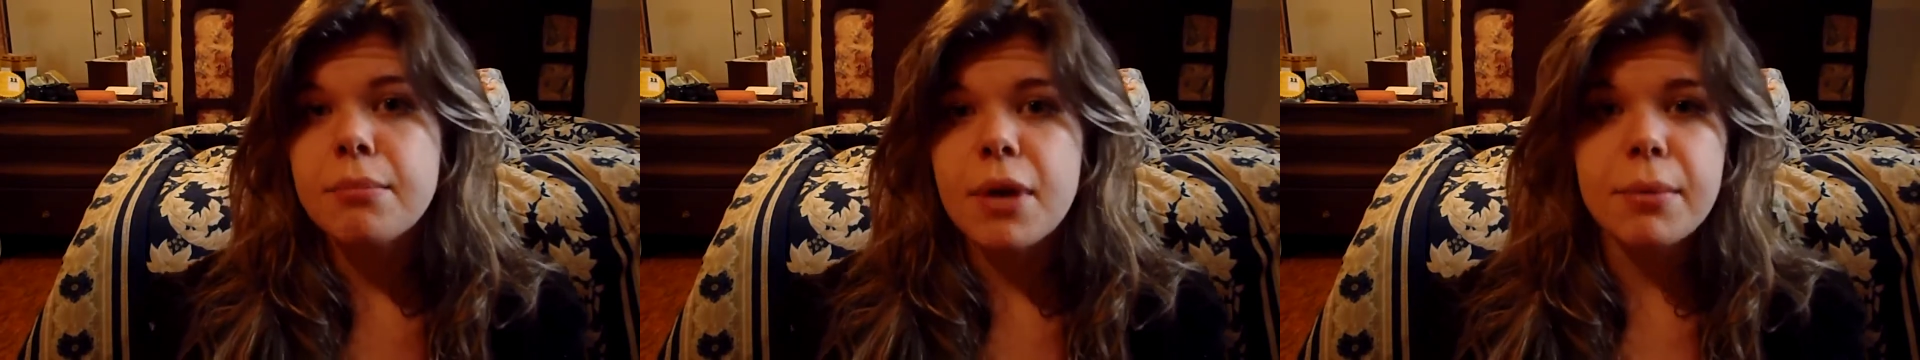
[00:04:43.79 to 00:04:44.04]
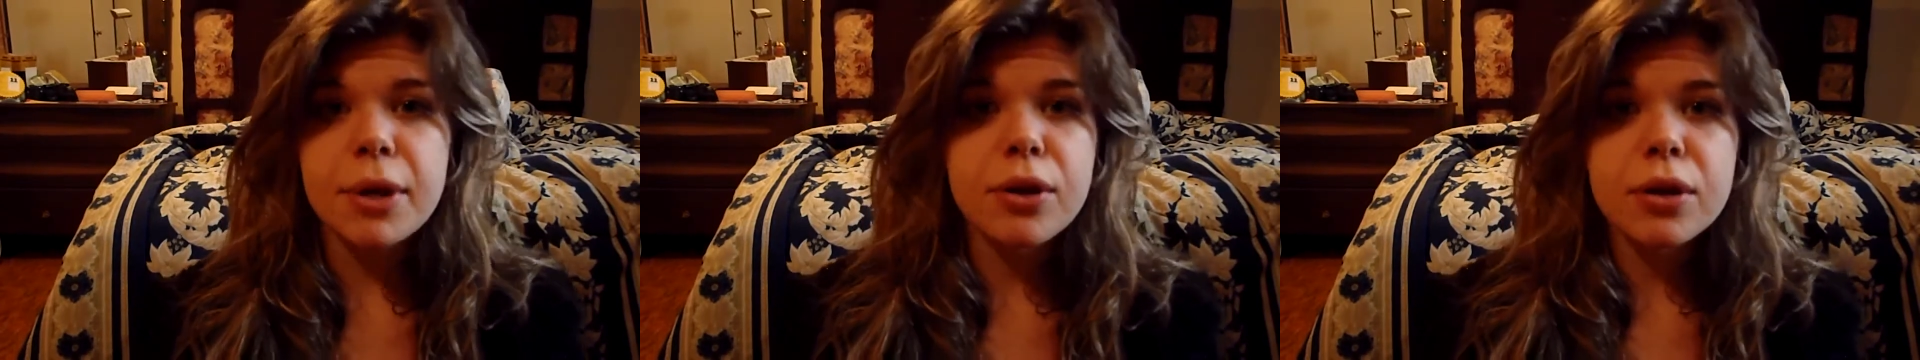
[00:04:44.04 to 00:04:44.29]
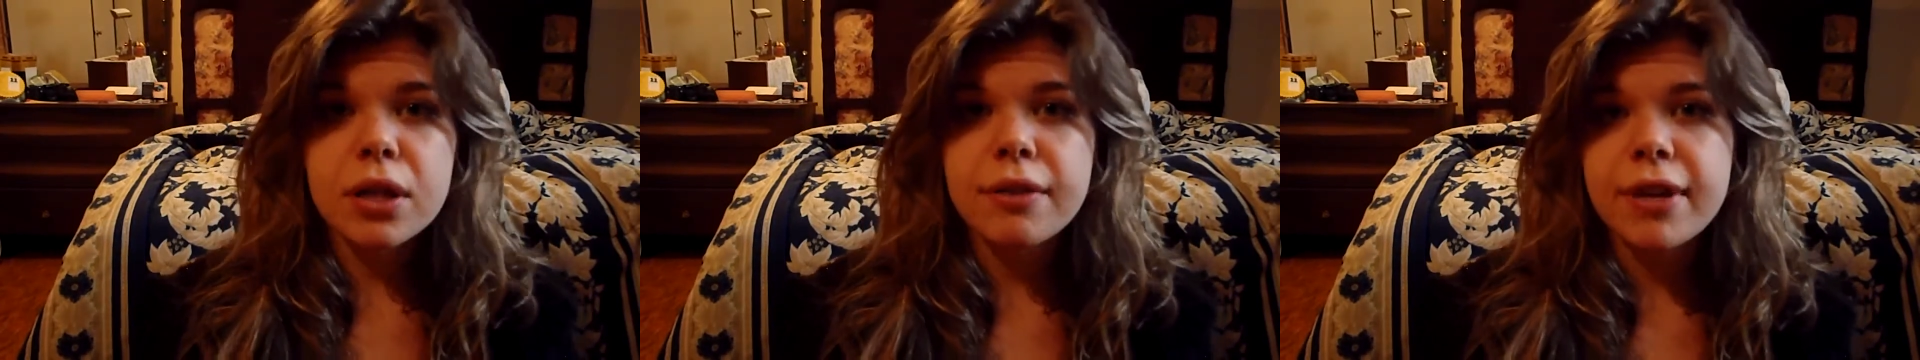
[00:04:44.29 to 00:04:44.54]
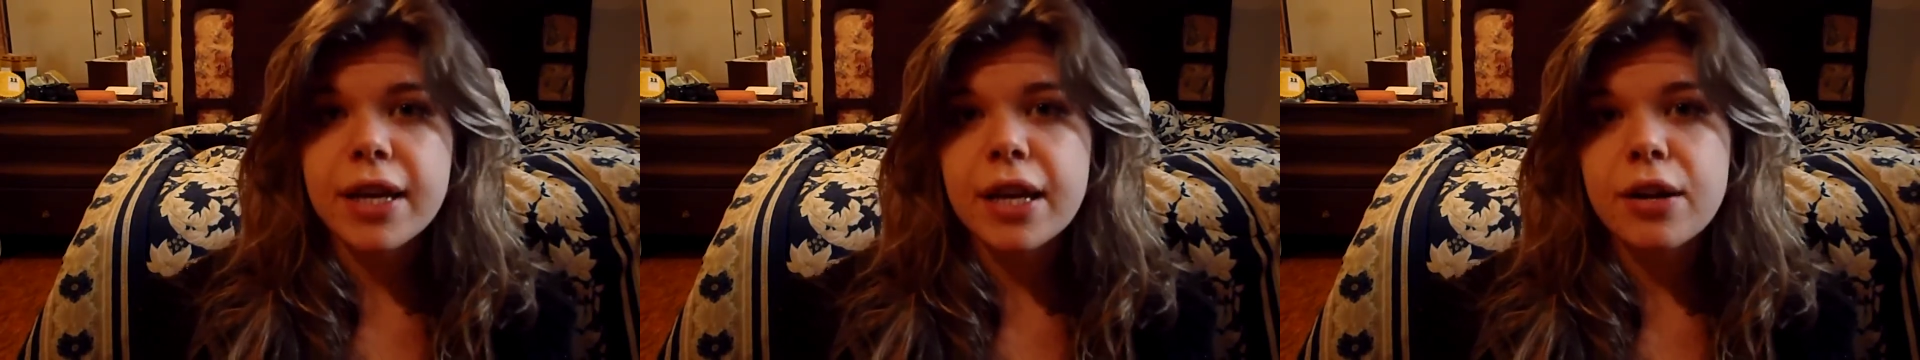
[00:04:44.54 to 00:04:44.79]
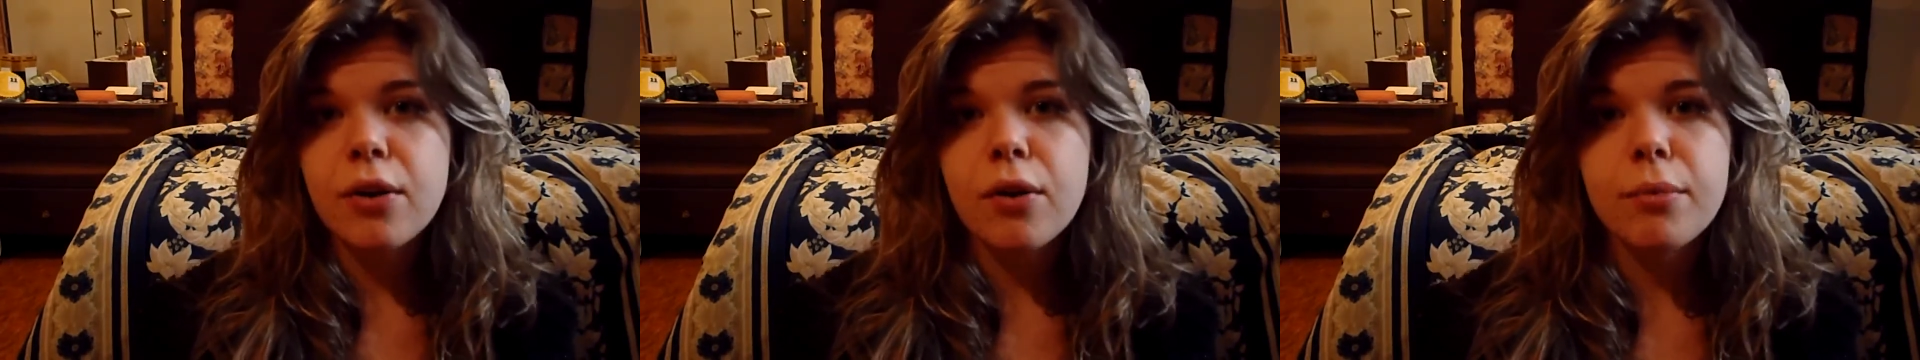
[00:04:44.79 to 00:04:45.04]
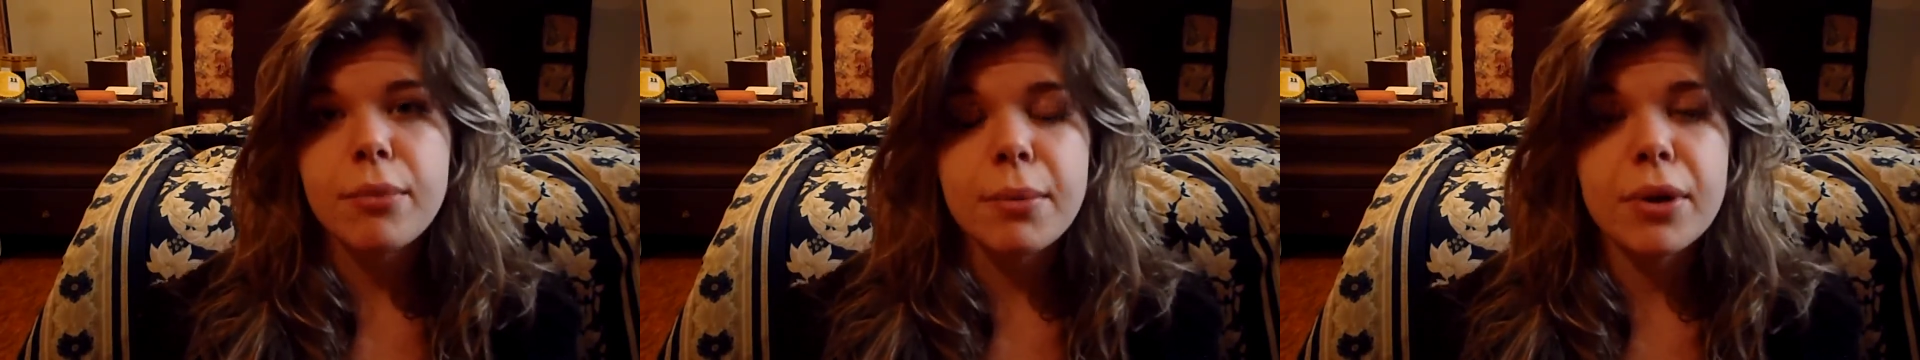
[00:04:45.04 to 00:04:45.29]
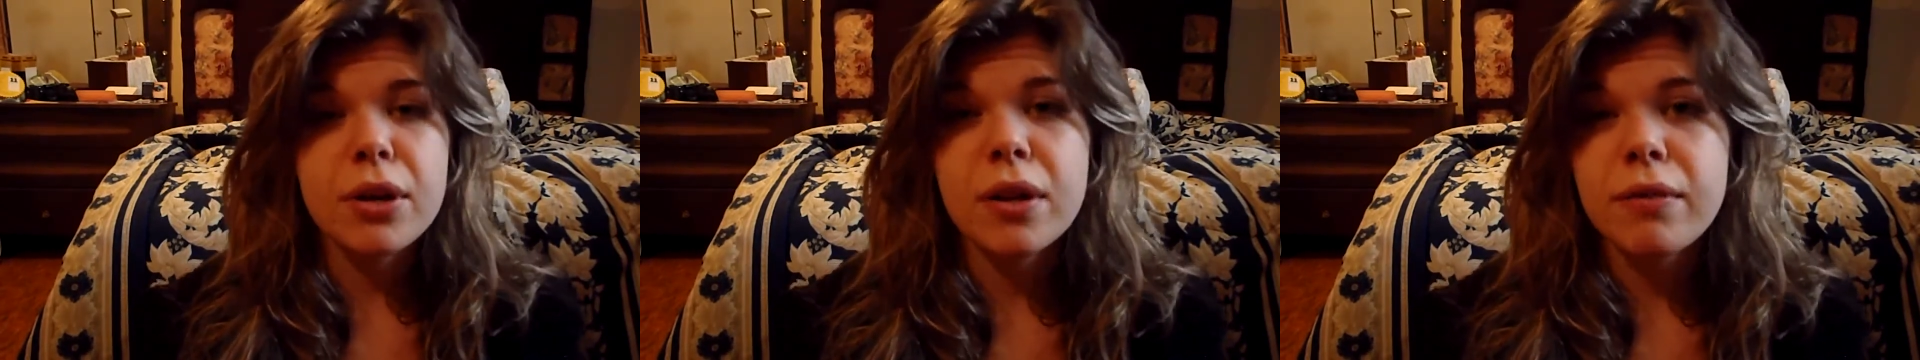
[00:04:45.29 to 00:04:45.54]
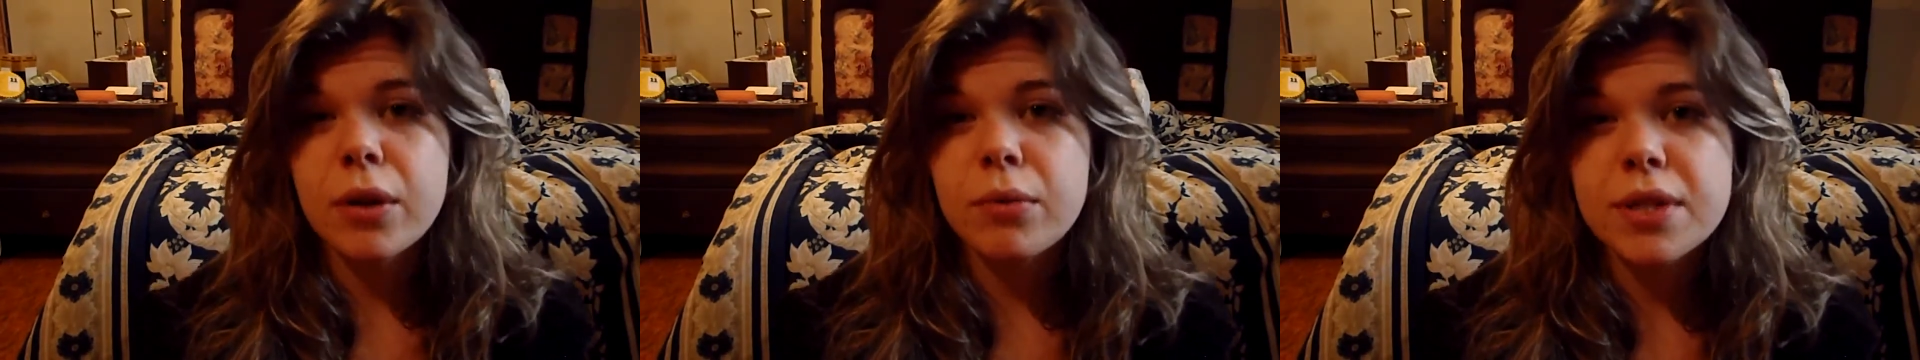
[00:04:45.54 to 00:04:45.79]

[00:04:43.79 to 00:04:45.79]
maybe you're living at home, maybe you're living